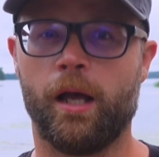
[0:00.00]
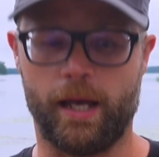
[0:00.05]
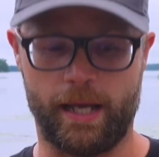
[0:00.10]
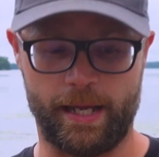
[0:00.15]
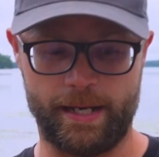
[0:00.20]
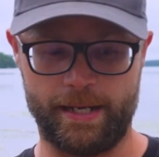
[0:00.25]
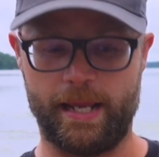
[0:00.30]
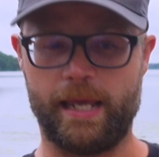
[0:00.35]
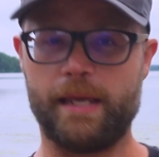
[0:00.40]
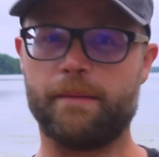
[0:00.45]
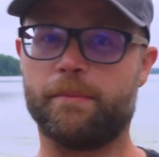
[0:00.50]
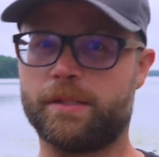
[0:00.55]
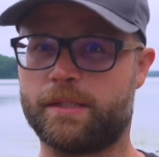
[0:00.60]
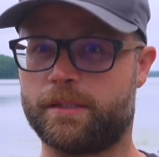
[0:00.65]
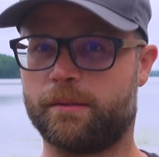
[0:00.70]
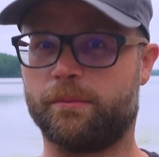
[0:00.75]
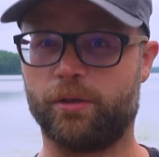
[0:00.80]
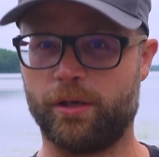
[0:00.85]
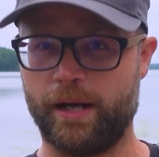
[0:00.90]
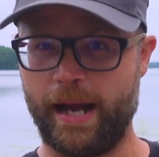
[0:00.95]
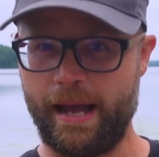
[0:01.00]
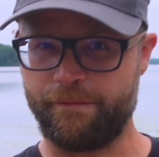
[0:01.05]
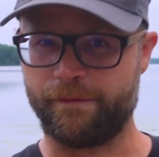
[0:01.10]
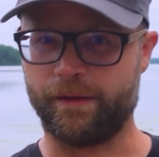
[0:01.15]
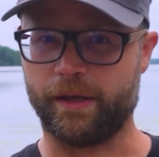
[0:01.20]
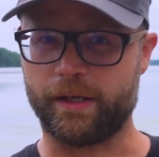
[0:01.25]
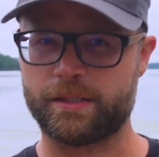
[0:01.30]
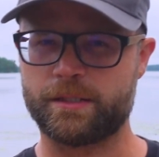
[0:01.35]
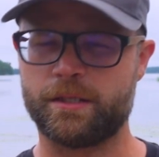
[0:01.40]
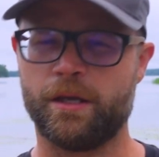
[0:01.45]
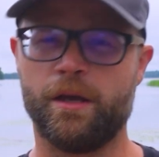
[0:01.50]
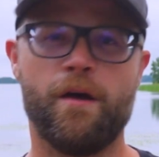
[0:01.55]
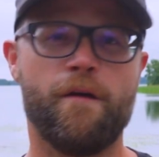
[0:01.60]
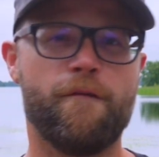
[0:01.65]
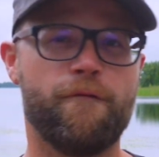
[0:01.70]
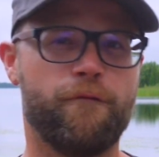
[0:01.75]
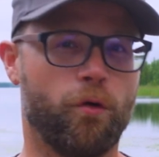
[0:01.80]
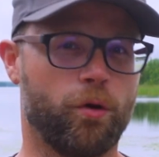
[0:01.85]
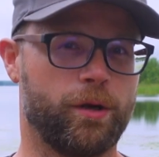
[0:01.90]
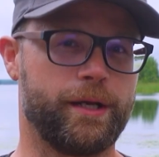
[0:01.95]
A name and some graphics?
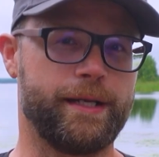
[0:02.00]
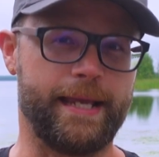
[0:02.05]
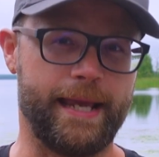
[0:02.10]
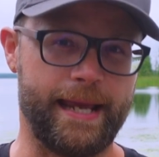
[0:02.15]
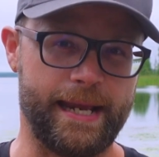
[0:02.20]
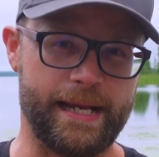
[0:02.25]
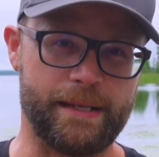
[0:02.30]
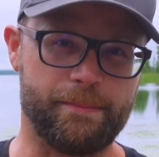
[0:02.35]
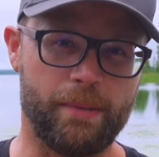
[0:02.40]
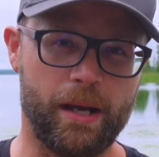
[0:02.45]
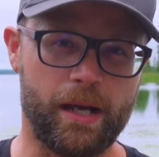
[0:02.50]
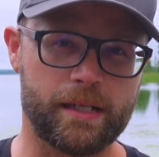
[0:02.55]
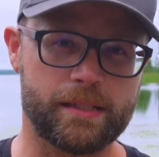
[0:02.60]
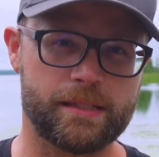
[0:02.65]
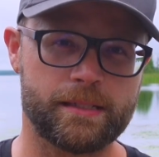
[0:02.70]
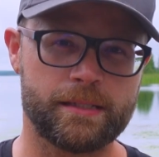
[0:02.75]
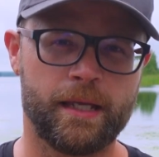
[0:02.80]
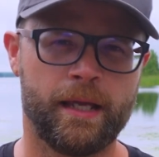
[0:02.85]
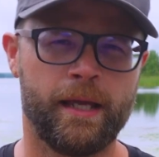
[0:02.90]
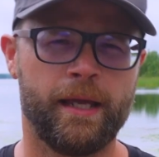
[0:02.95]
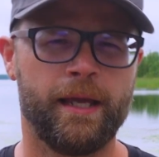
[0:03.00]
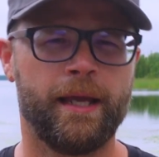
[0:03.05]
40 to 80 bucks.